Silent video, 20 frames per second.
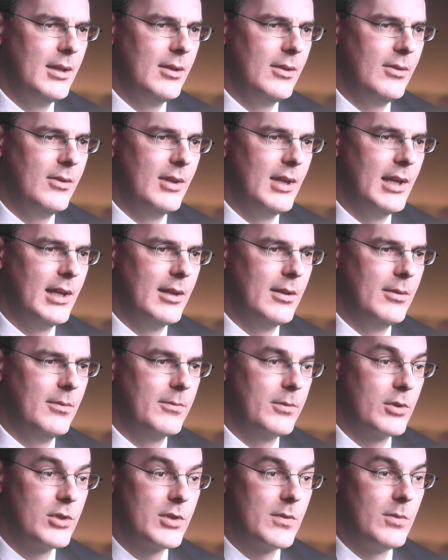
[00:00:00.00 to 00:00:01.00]
that,
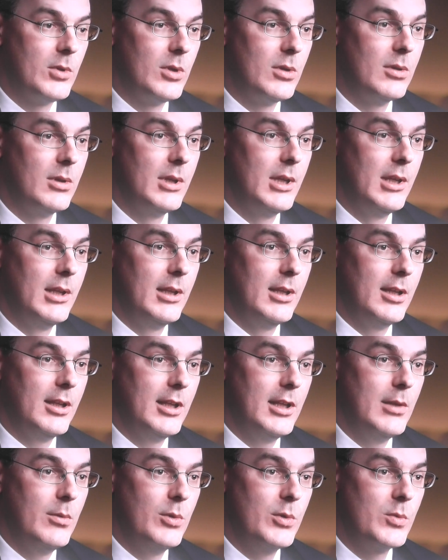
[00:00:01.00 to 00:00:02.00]
first of all,
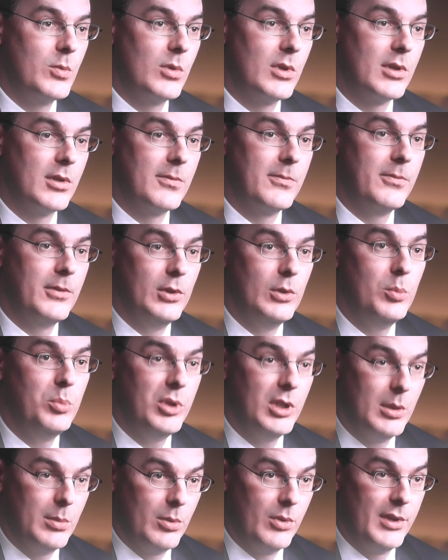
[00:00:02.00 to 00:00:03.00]
he was one of the few
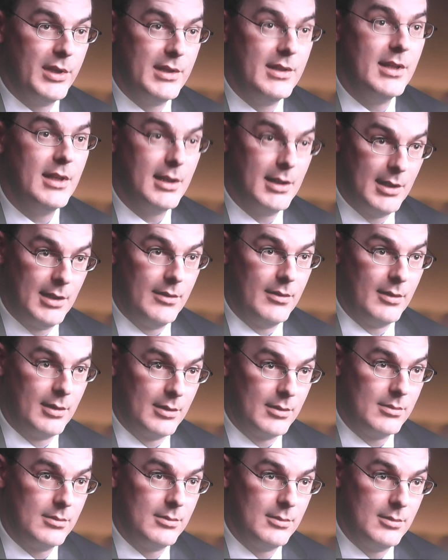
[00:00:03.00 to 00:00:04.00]
people that did
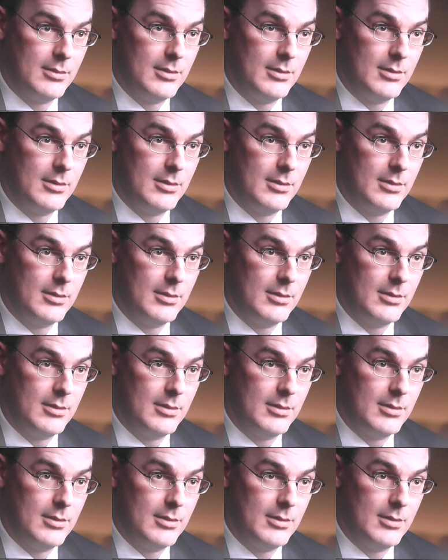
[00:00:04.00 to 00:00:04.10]
anything.